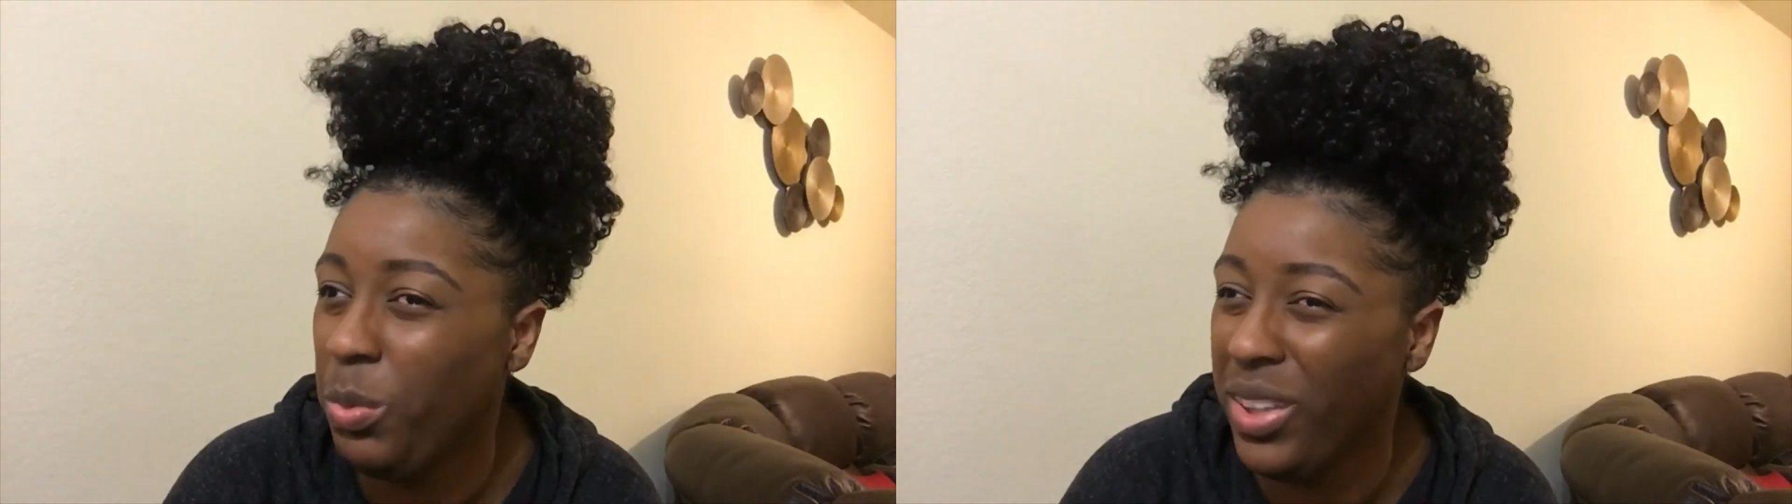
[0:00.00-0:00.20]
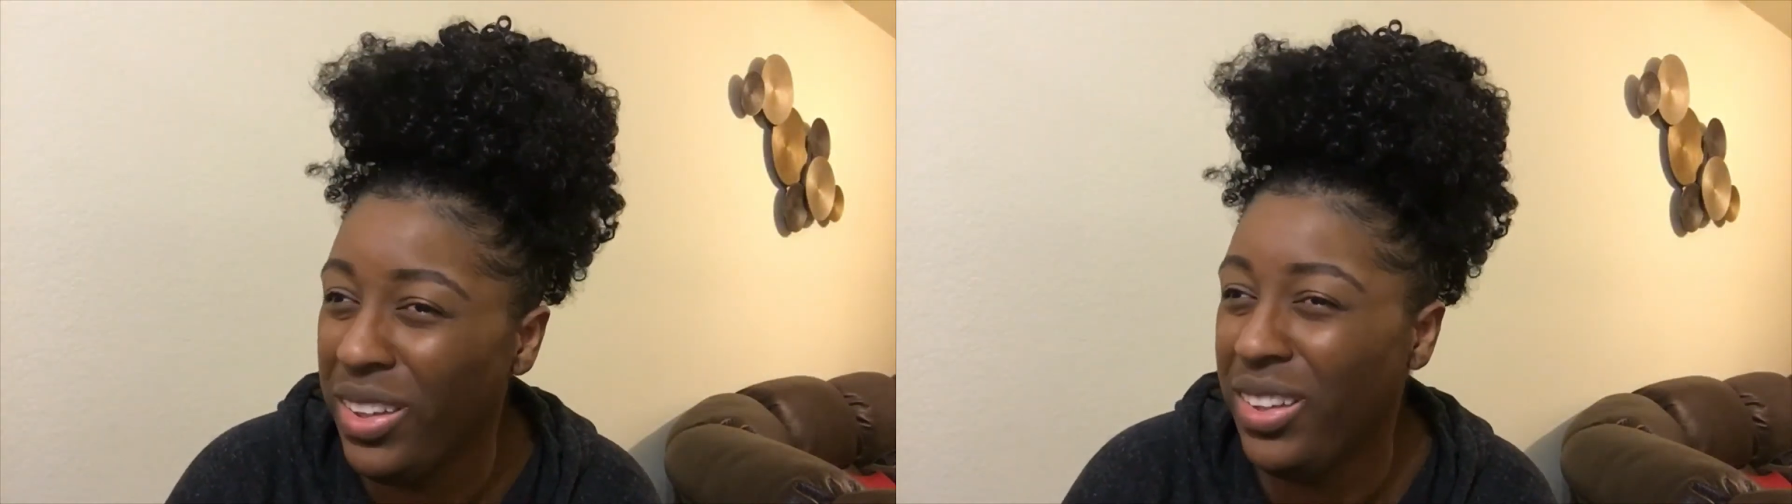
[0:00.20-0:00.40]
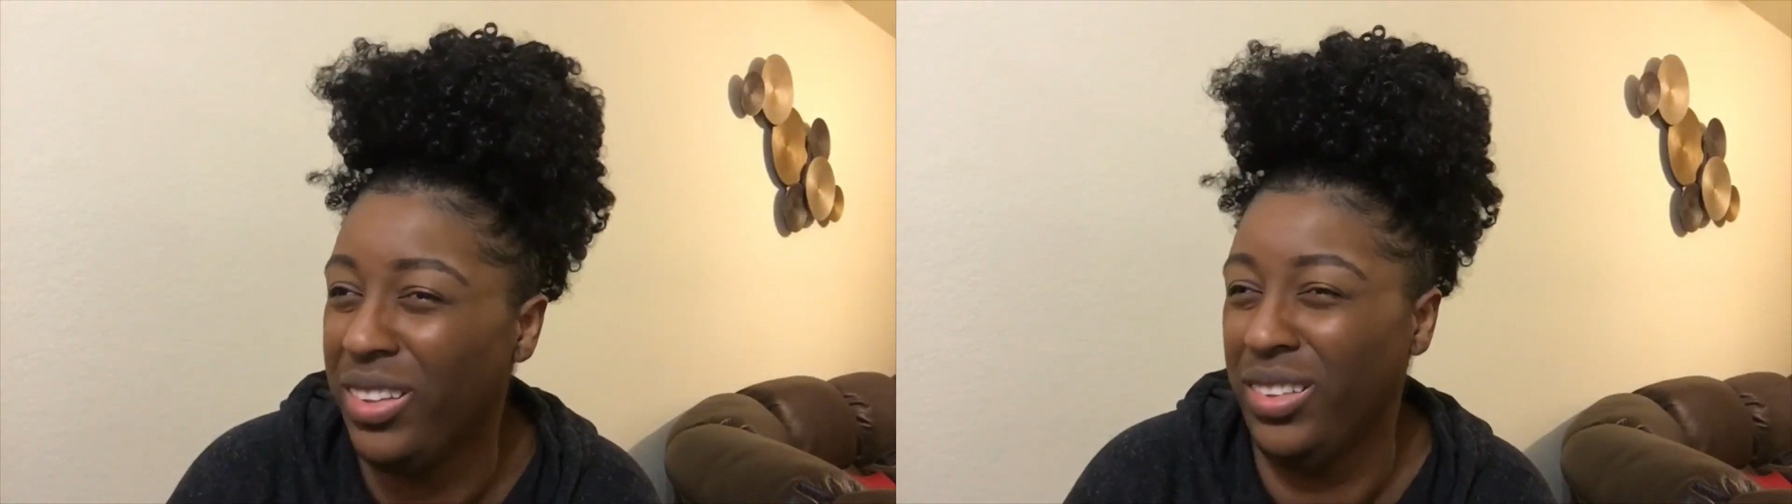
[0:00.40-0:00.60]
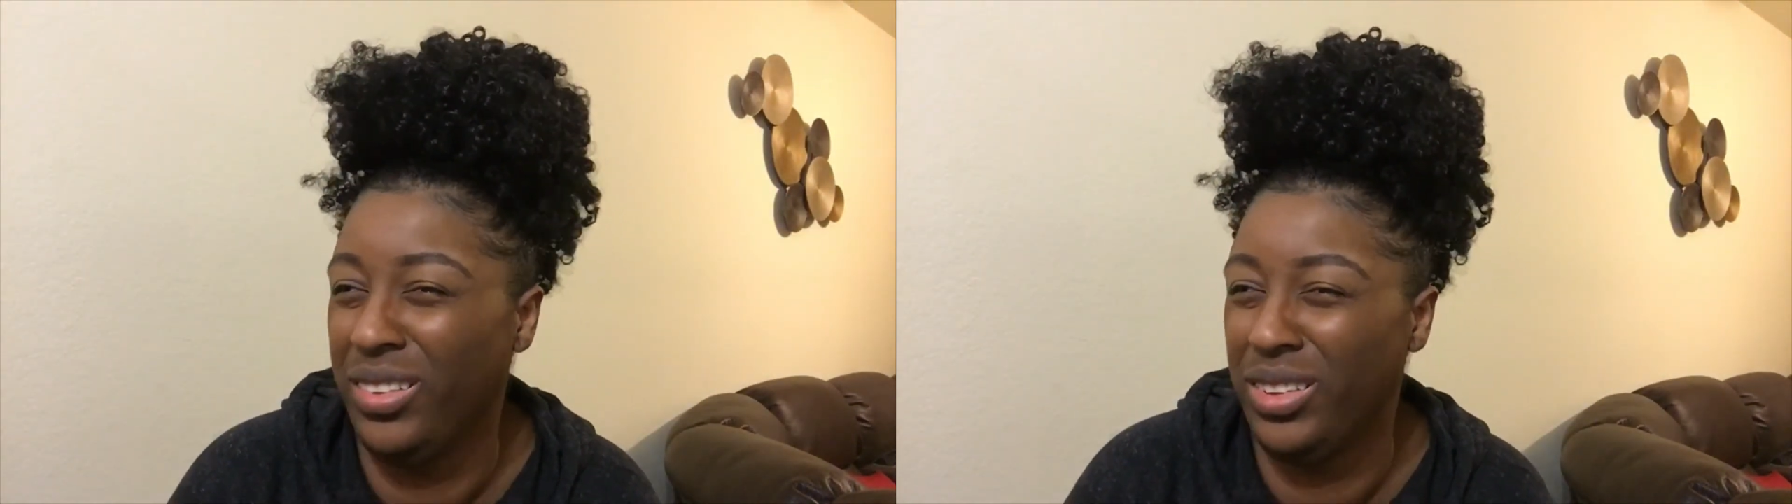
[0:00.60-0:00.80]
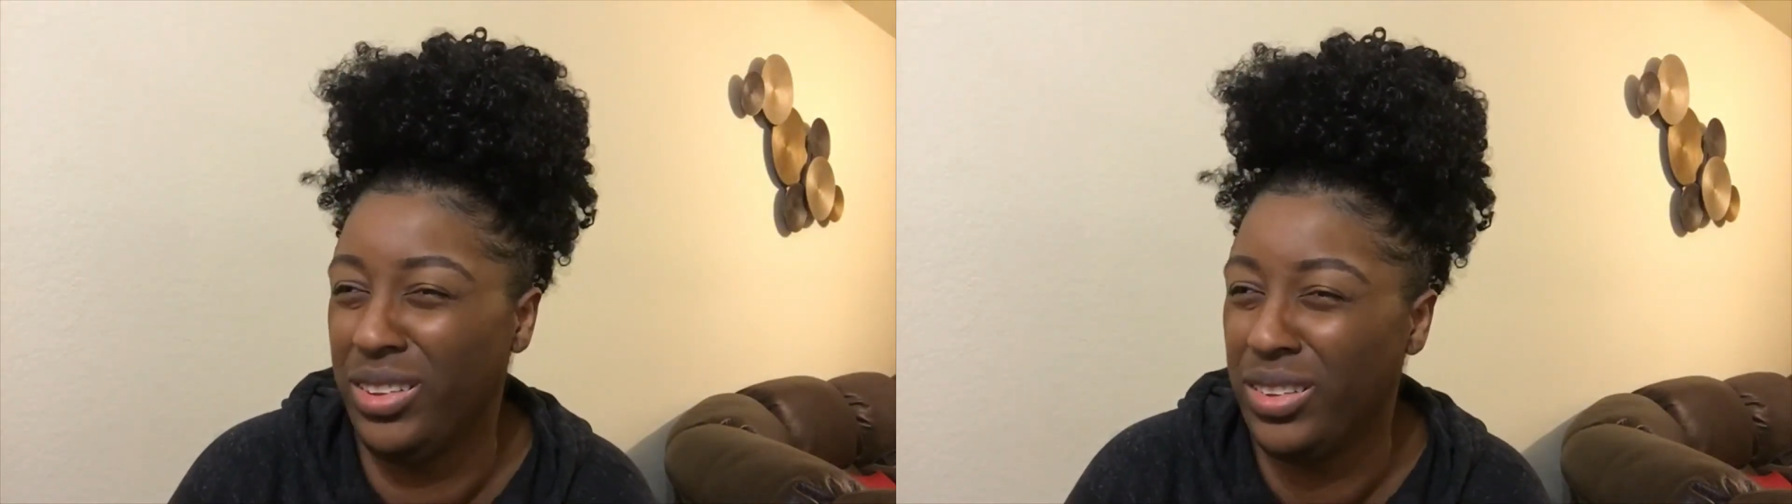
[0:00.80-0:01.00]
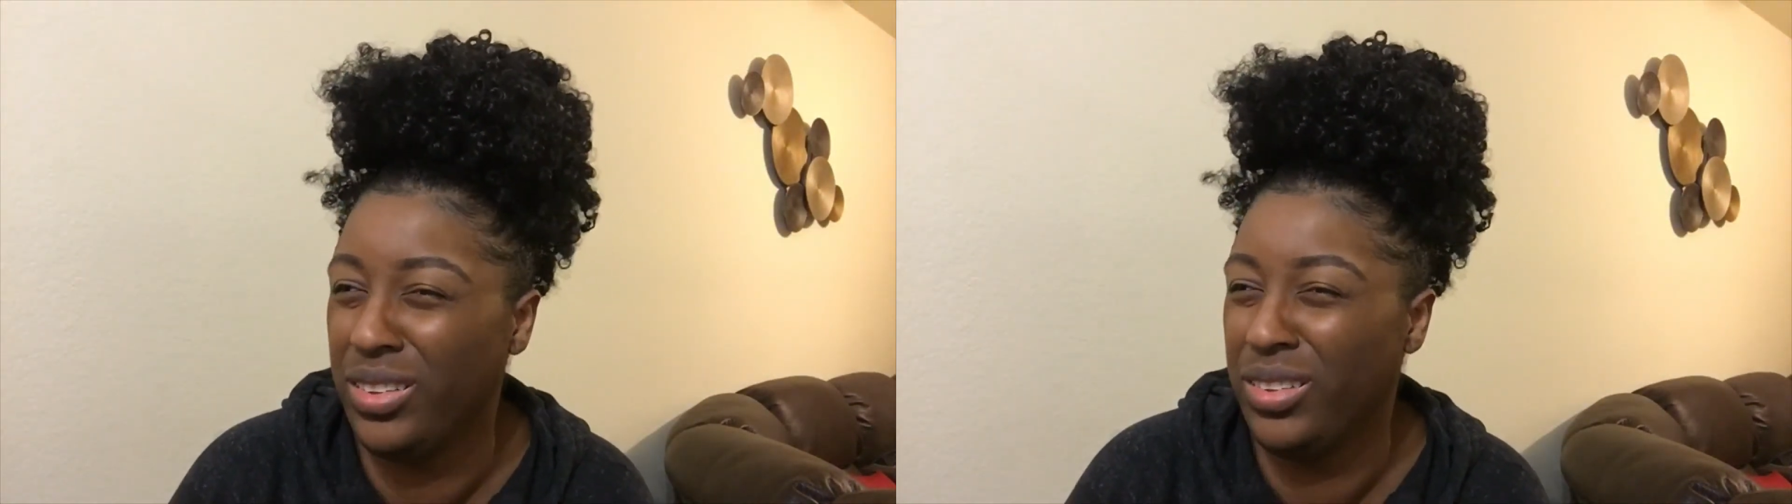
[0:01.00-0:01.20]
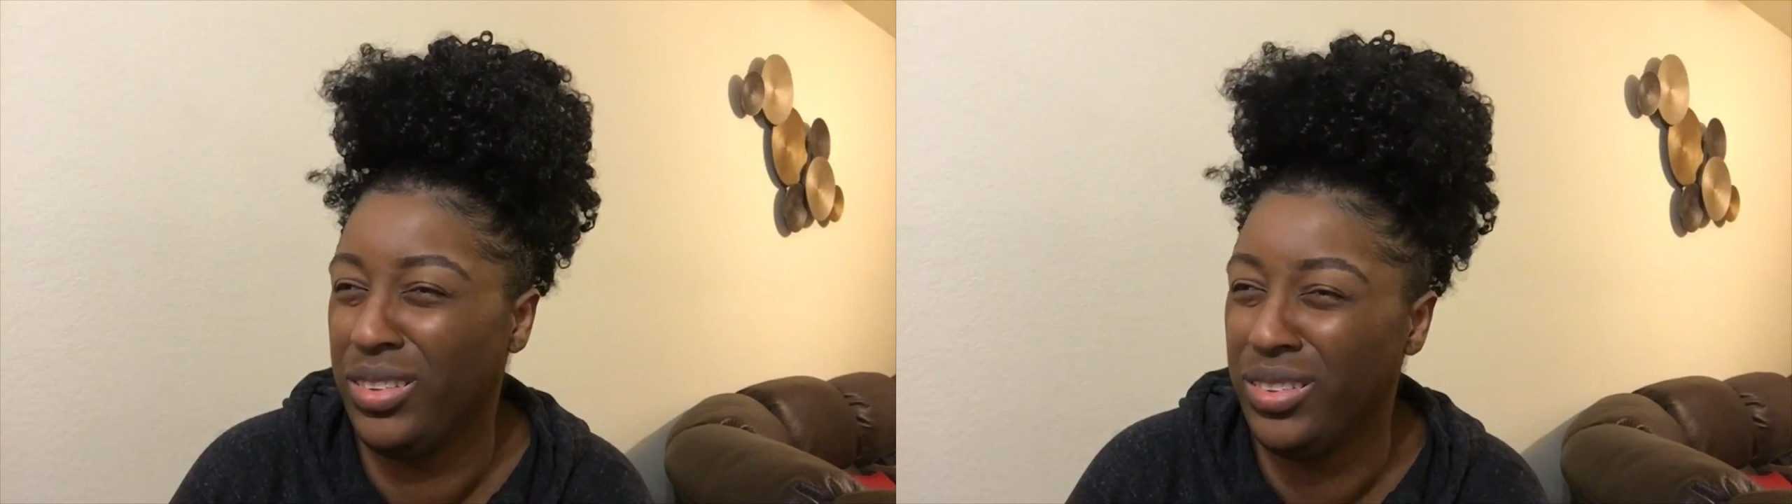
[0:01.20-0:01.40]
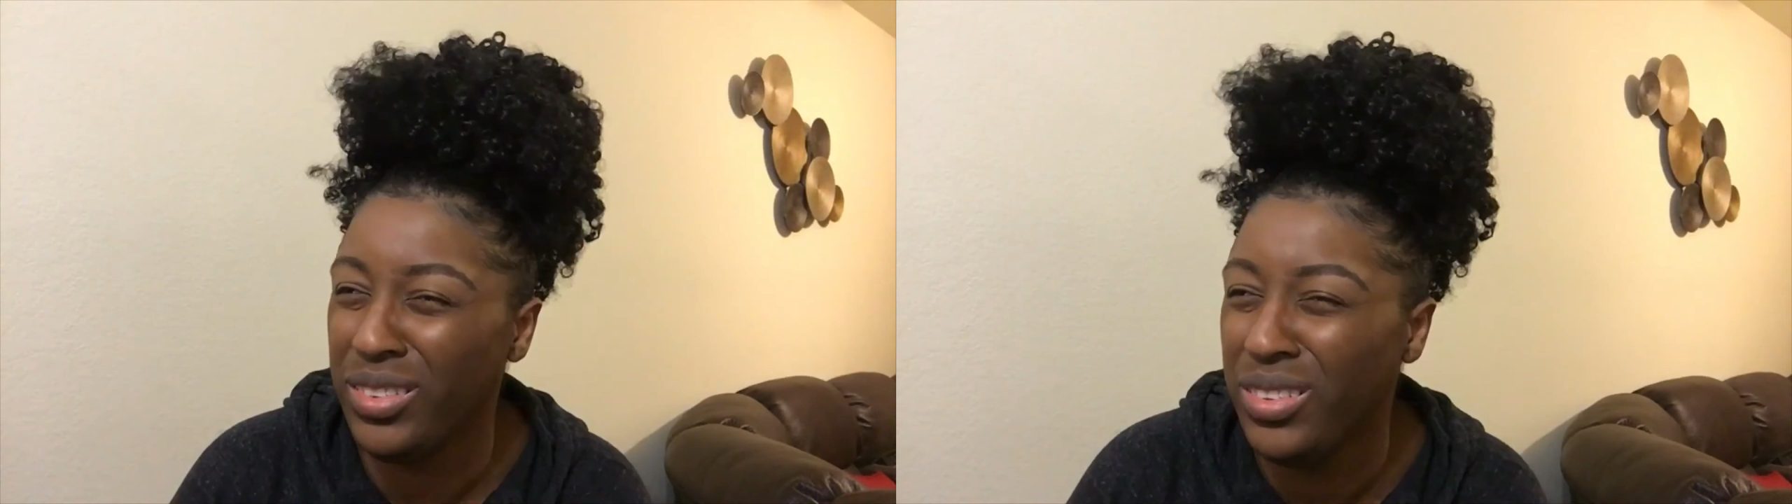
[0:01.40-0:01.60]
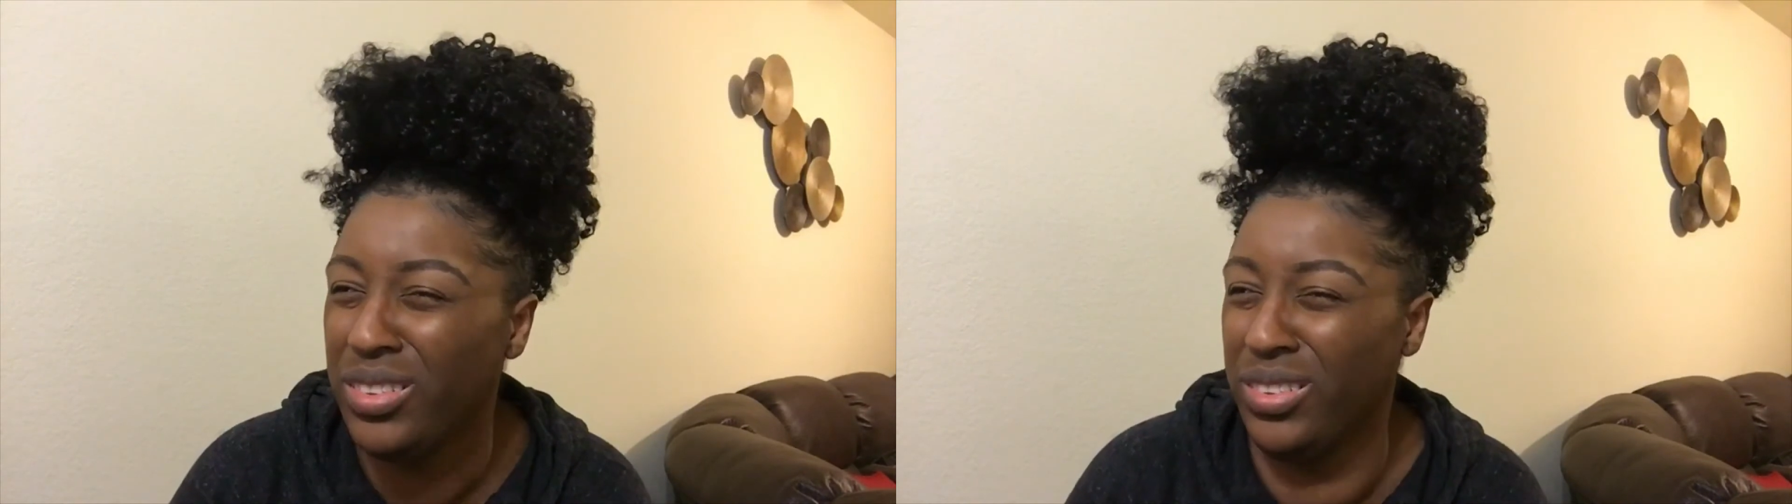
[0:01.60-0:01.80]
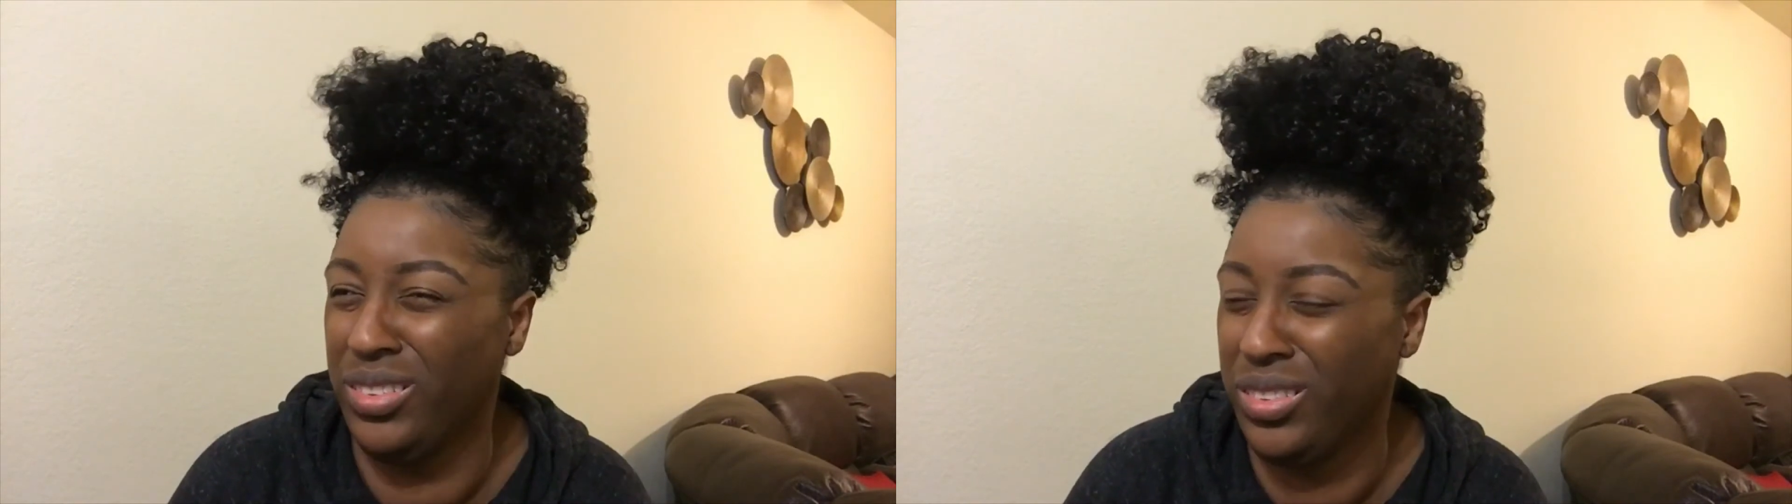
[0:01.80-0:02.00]
much.
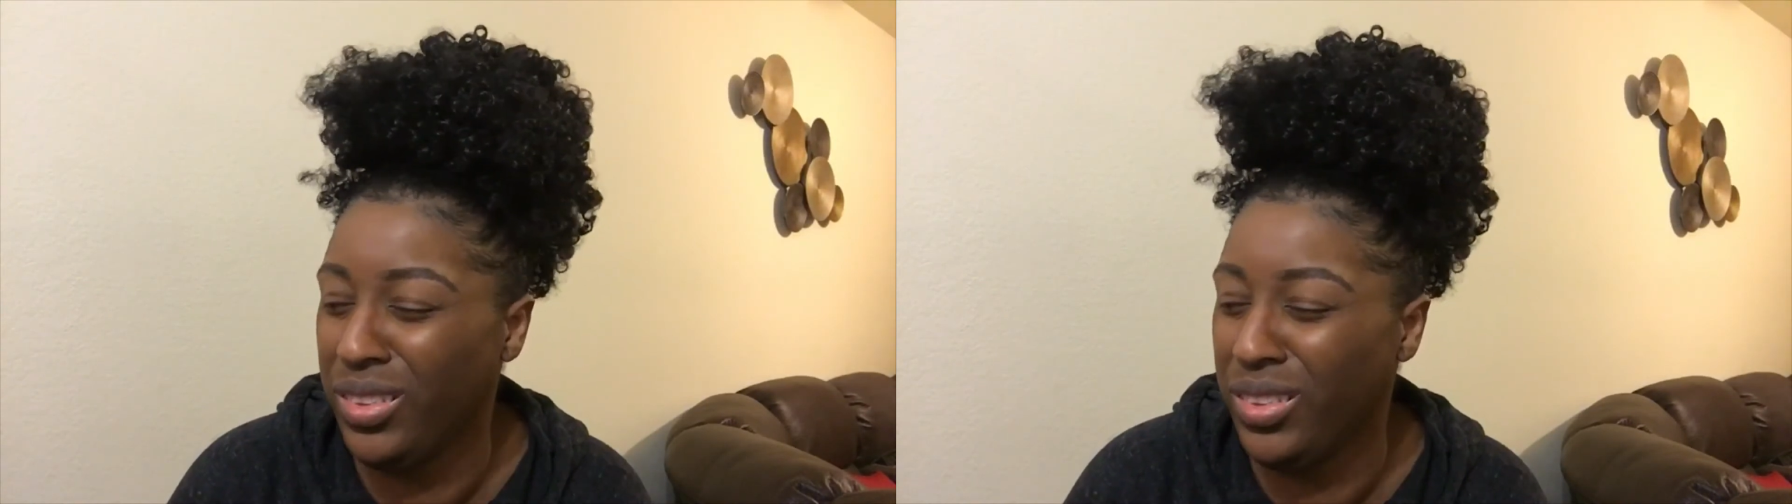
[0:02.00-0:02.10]
Ugh.